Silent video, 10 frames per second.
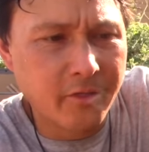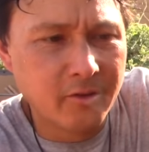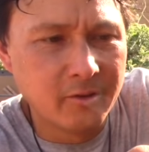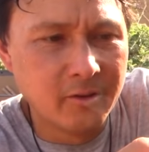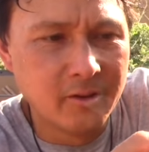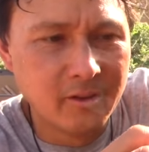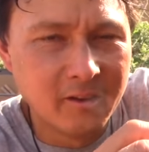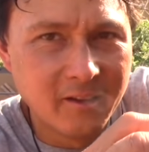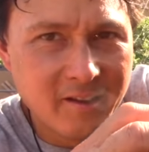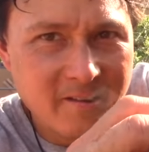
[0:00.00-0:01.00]

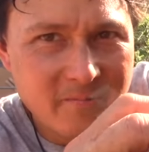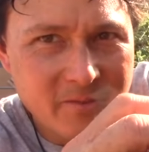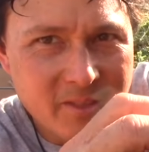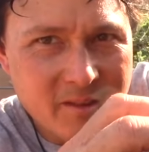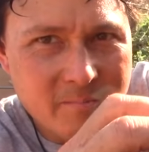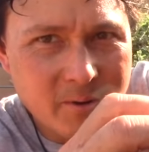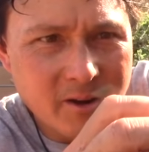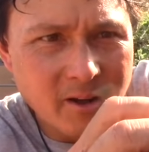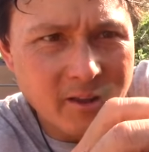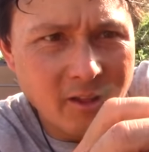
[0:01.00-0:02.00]

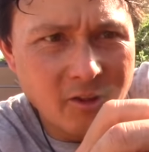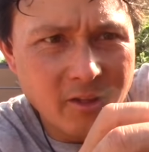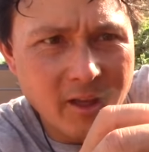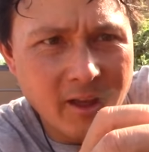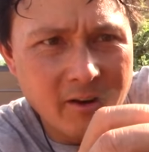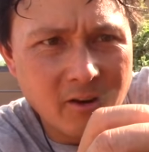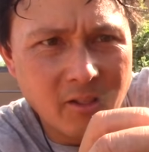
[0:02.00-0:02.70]
But yeah, look at that.